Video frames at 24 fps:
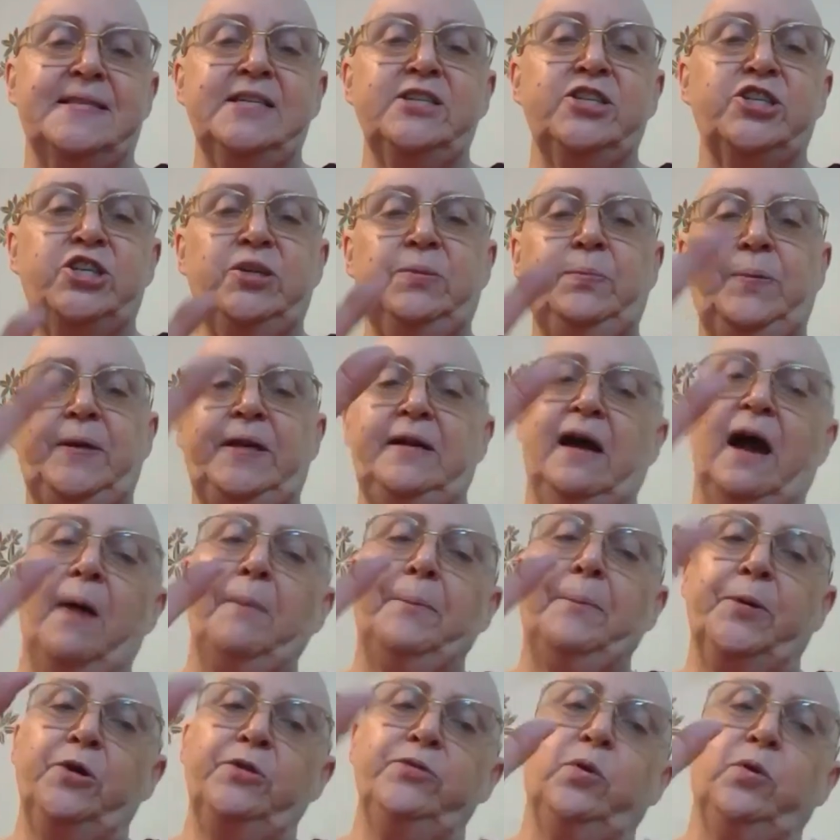This should be
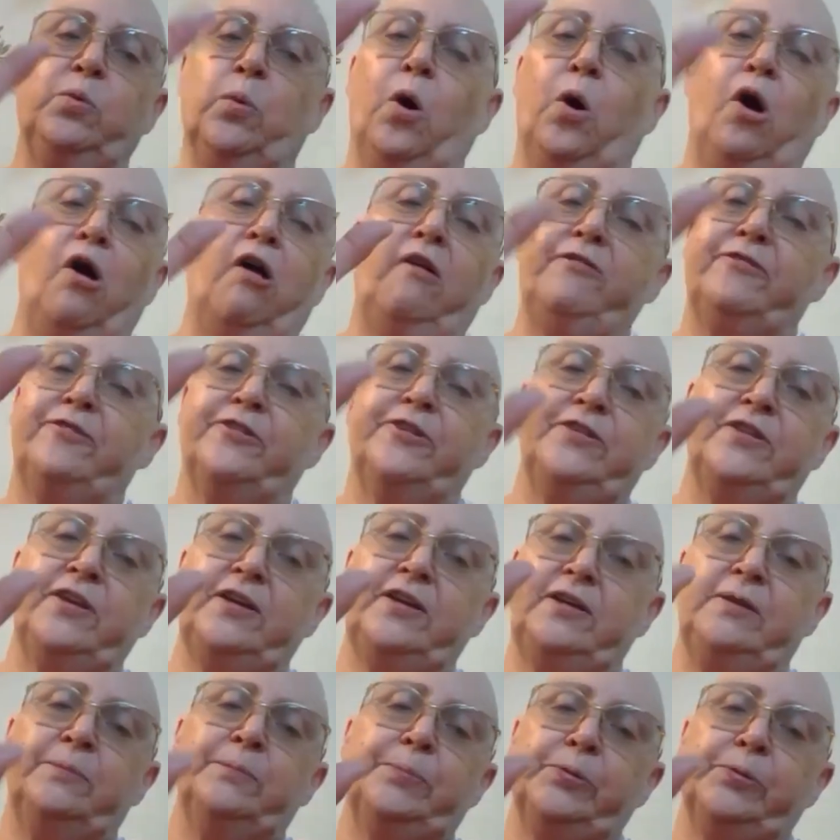up on the wall for
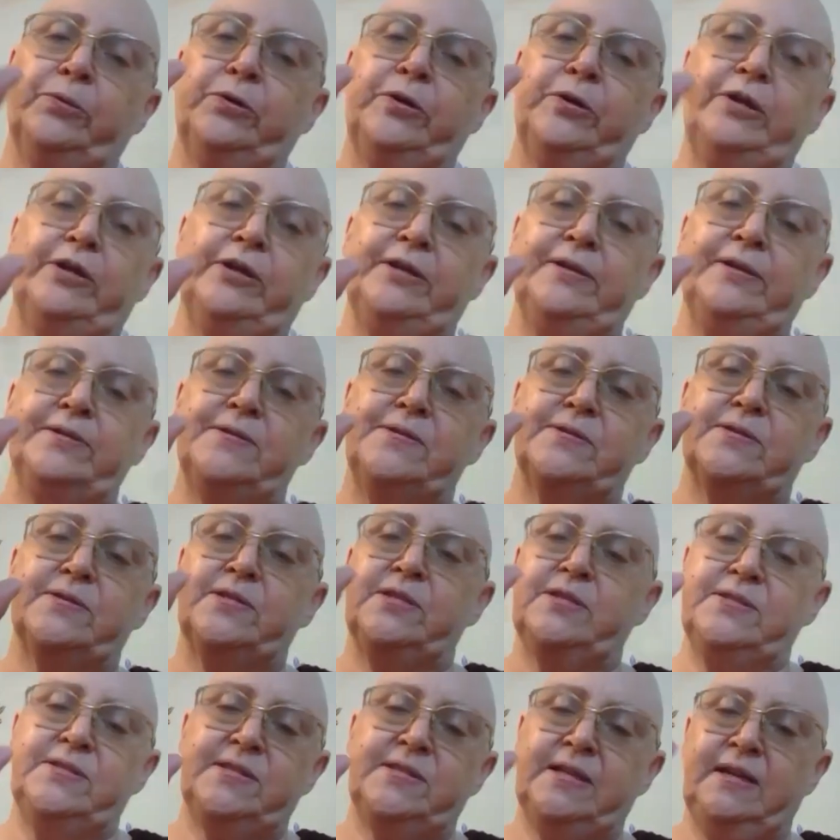the employees
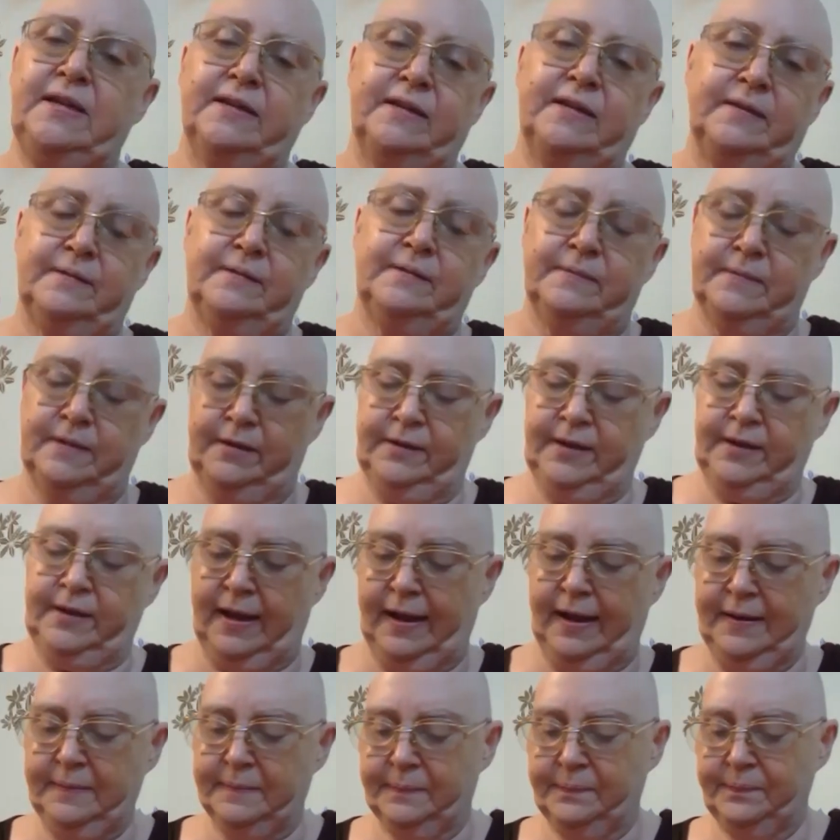to see it,
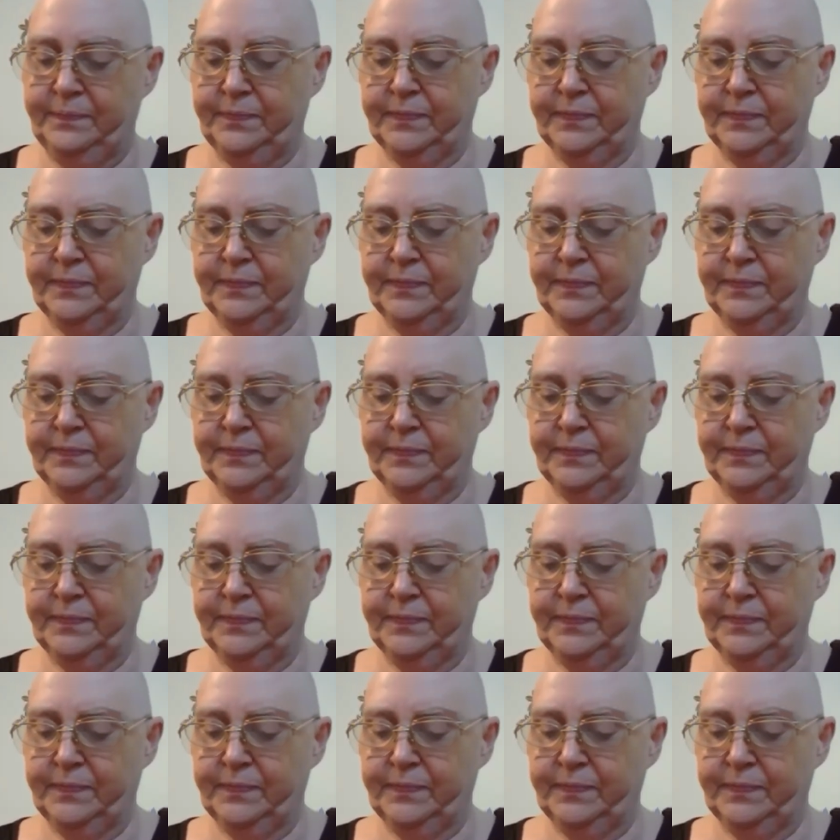okay?